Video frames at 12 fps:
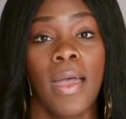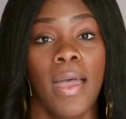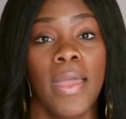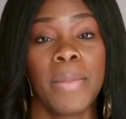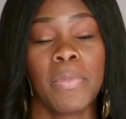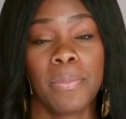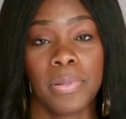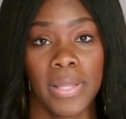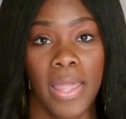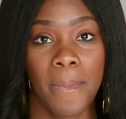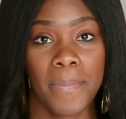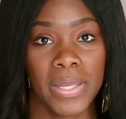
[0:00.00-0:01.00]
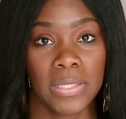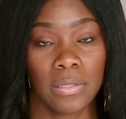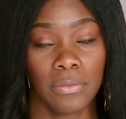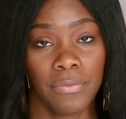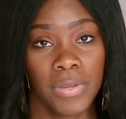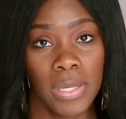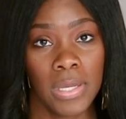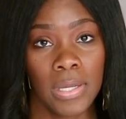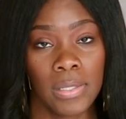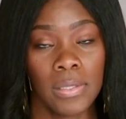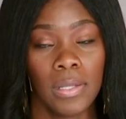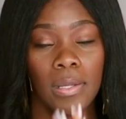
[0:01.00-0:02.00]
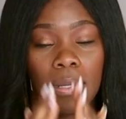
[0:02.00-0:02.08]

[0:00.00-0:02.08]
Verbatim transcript: I am a plant-based vegan,